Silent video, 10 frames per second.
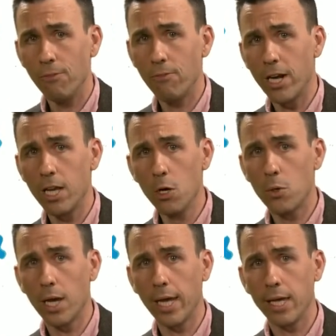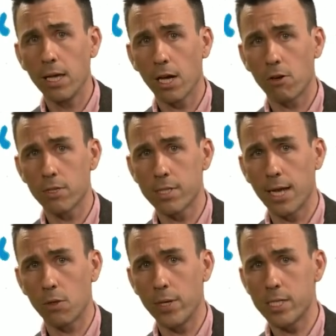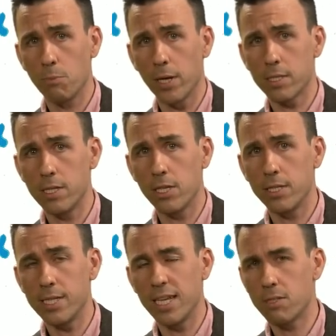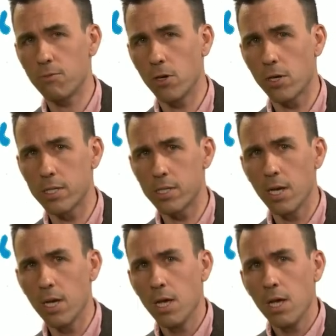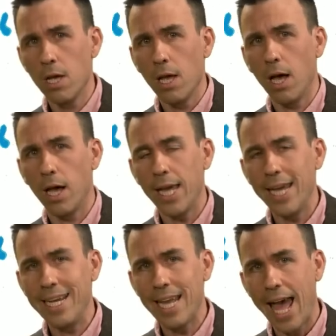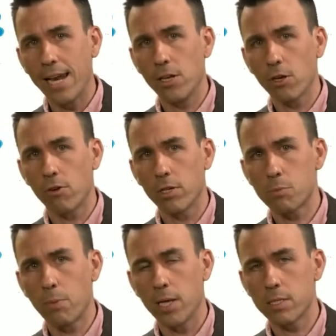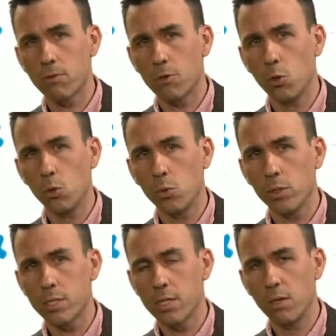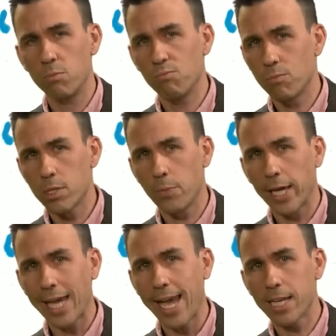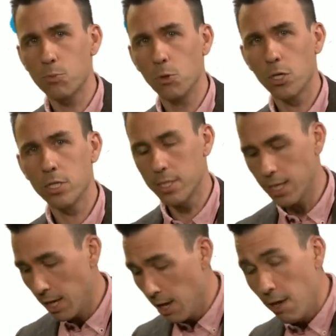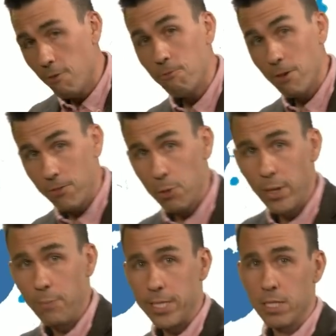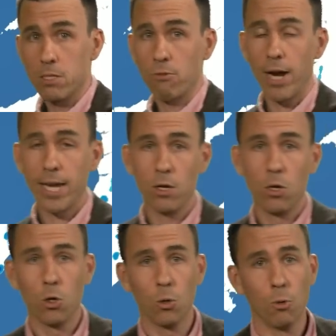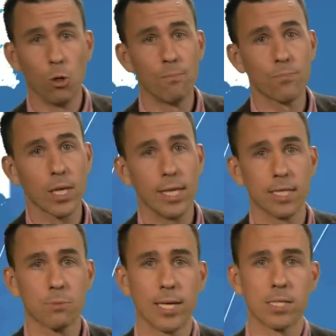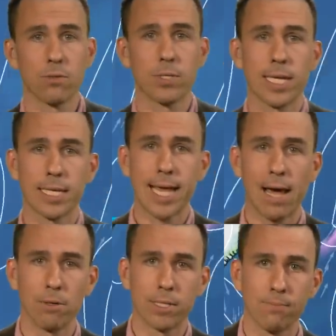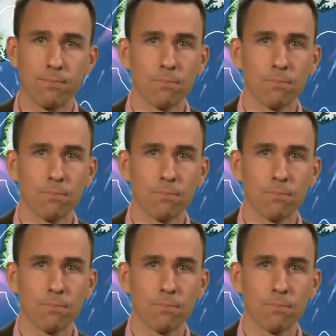very locally across southwestern parts, and you can see it's focused uh, inland across parts of Cornwall, so someone like Exmoor could see 50 millimetres of rain or more in the space of six hours.